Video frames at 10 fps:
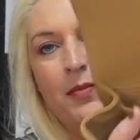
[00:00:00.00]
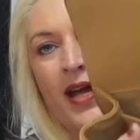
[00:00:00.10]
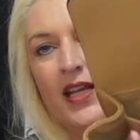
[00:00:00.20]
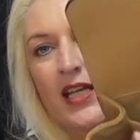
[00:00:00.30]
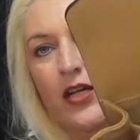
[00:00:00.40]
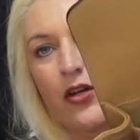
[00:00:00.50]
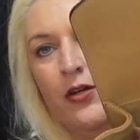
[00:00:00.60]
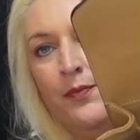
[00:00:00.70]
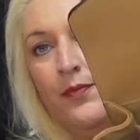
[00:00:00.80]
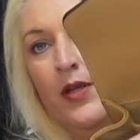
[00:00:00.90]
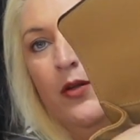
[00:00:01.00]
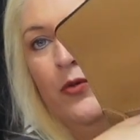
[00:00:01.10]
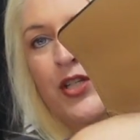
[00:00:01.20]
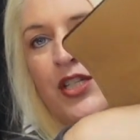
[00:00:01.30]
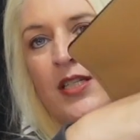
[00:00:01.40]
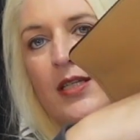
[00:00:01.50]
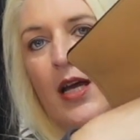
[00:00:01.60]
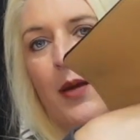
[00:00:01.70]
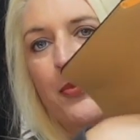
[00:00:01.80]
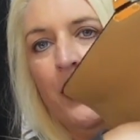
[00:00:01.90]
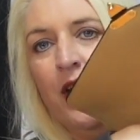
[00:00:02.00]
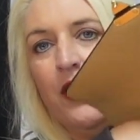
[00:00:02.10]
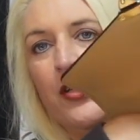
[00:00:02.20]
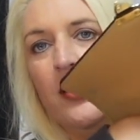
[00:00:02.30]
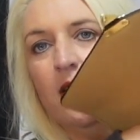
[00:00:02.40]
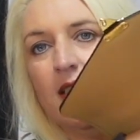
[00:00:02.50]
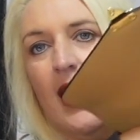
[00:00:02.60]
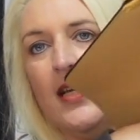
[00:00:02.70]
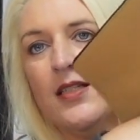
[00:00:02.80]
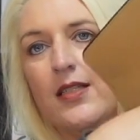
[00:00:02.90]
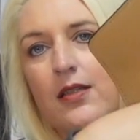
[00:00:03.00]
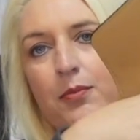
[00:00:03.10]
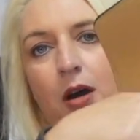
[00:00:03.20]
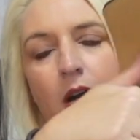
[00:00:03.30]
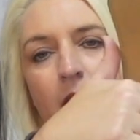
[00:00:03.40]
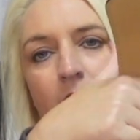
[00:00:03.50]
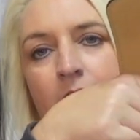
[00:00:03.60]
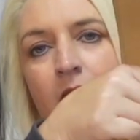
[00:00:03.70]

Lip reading: back here, which is a pretty good size pocket. It